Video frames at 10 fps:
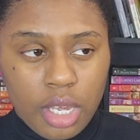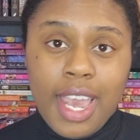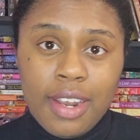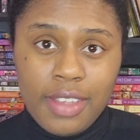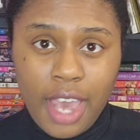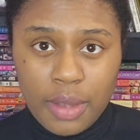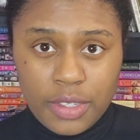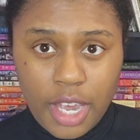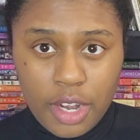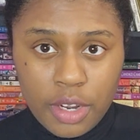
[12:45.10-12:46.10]
and The
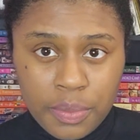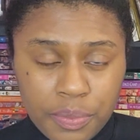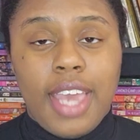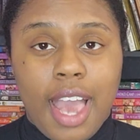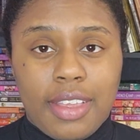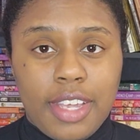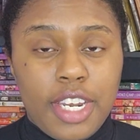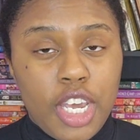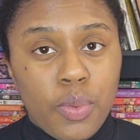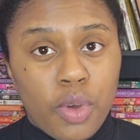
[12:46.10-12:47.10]
Outsider. Kathleen
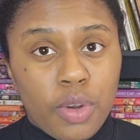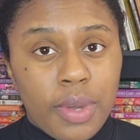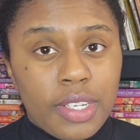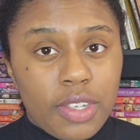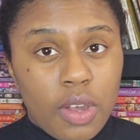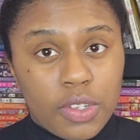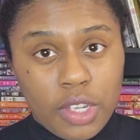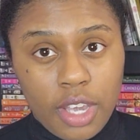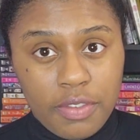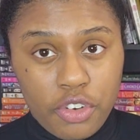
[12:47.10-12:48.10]
E. Woodowis also
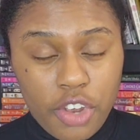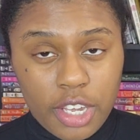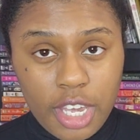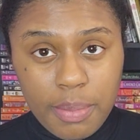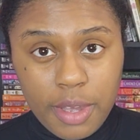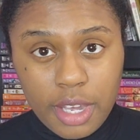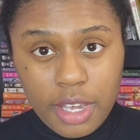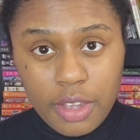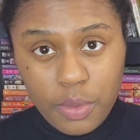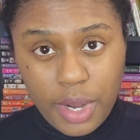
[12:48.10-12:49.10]
loved a chunky
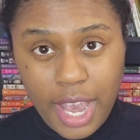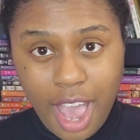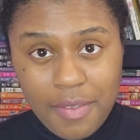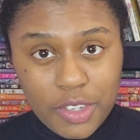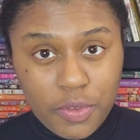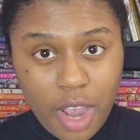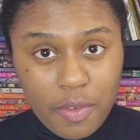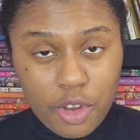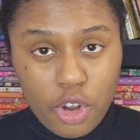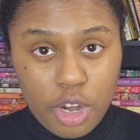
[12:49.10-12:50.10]
book. The one I have is
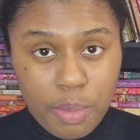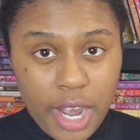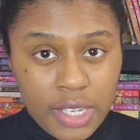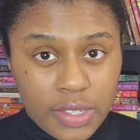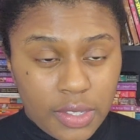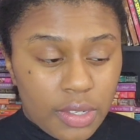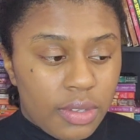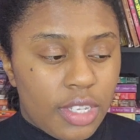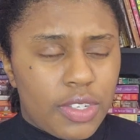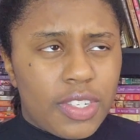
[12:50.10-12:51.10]
Forever in Your Embrace.
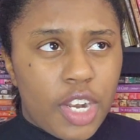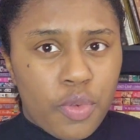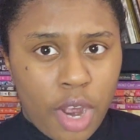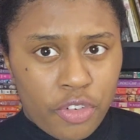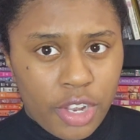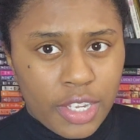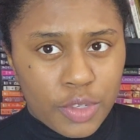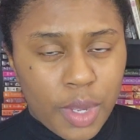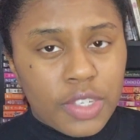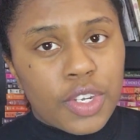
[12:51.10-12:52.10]
This is set in Russia
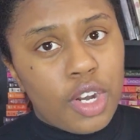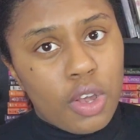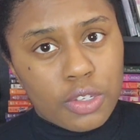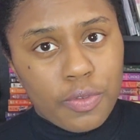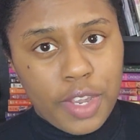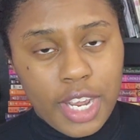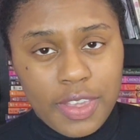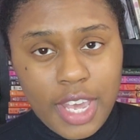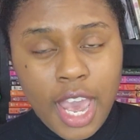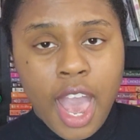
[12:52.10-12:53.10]
as well, so could also fit in
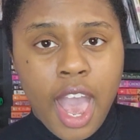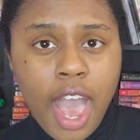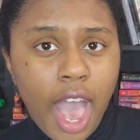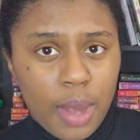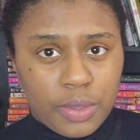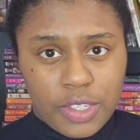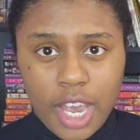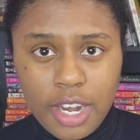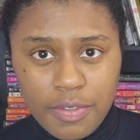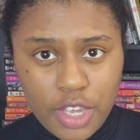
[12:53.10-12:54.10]
the
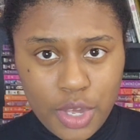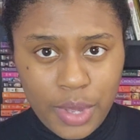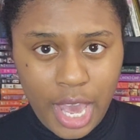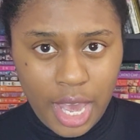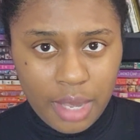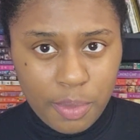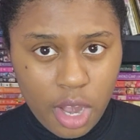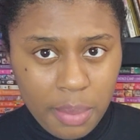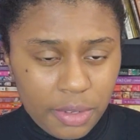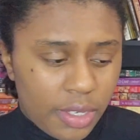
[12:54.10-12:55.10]
outside of the UK
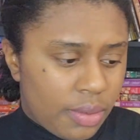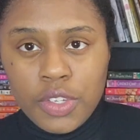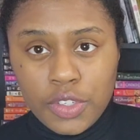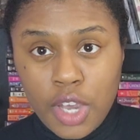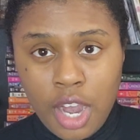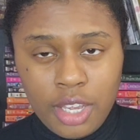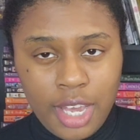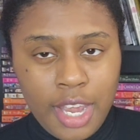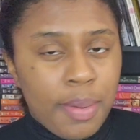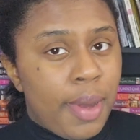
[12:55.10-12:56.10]
prompt.
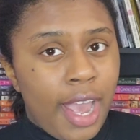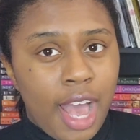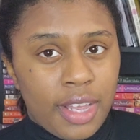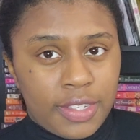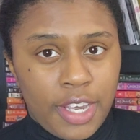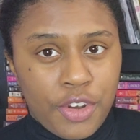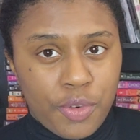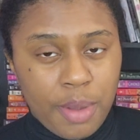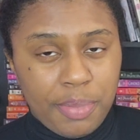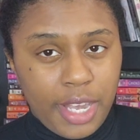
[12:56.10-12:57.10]
Scarlet by Alexandra
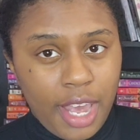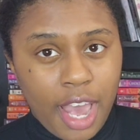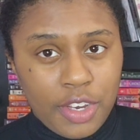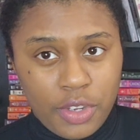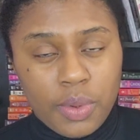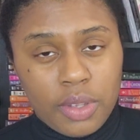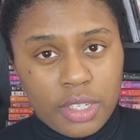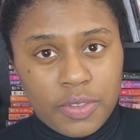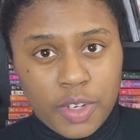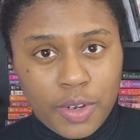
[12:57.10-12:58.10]
Ripley. I do own
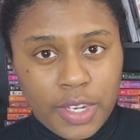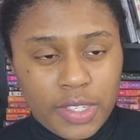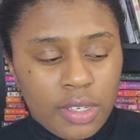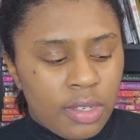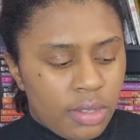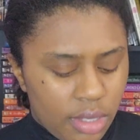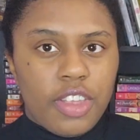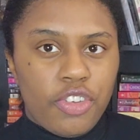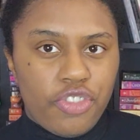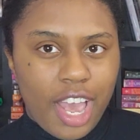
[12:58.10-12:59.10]
this for a reason.
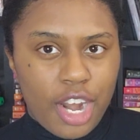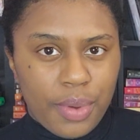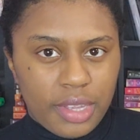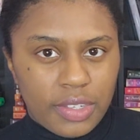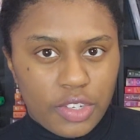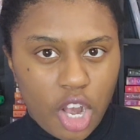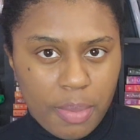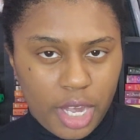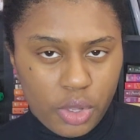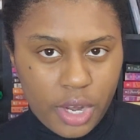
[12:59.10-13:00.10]
The Shadow and the Star
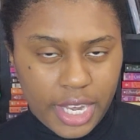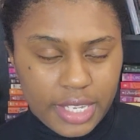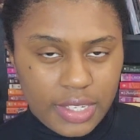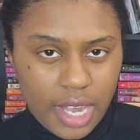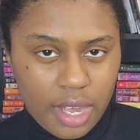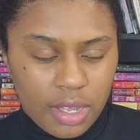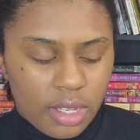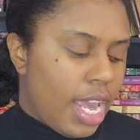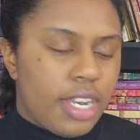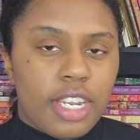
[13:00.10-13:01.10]
by Laura Kinsale,
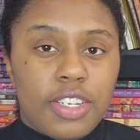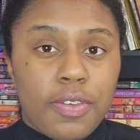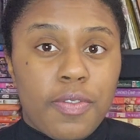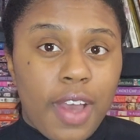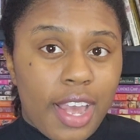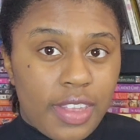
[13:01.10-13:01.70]
and Defy